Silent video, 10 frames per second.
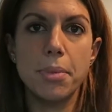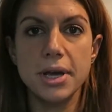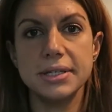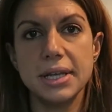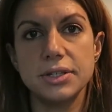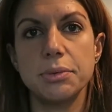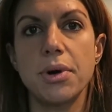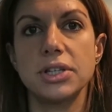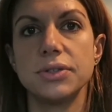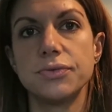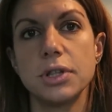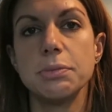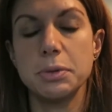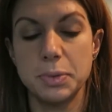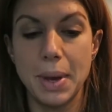postnatal depression from the
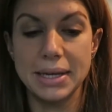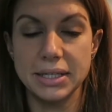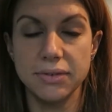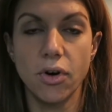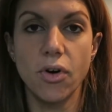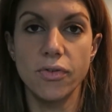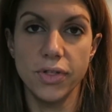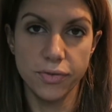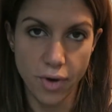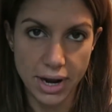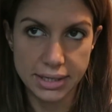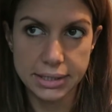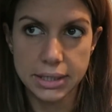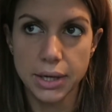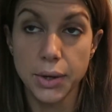perspective of the friend